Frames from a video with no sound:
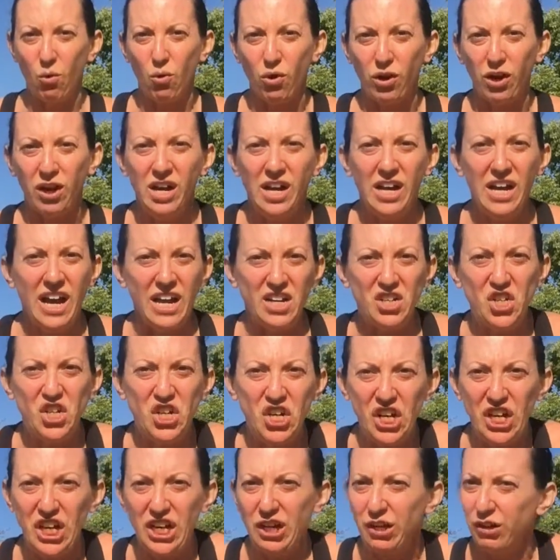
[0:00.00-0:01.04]
or
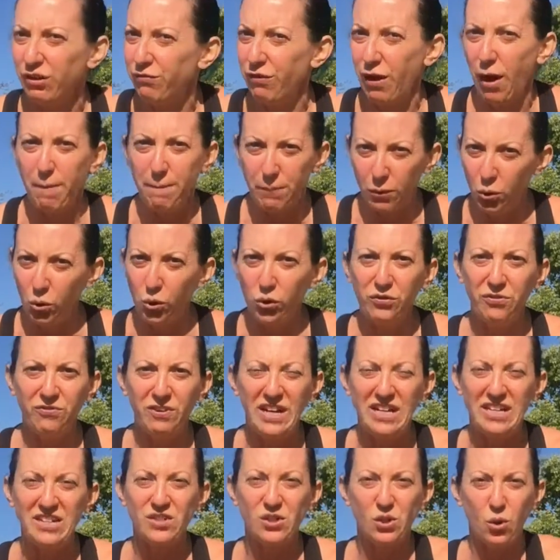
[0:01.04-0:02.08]
achieve a bold
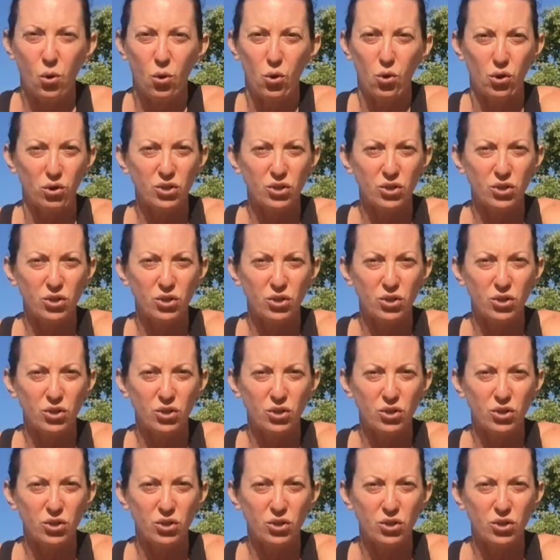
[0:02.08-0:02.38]
fitness goal,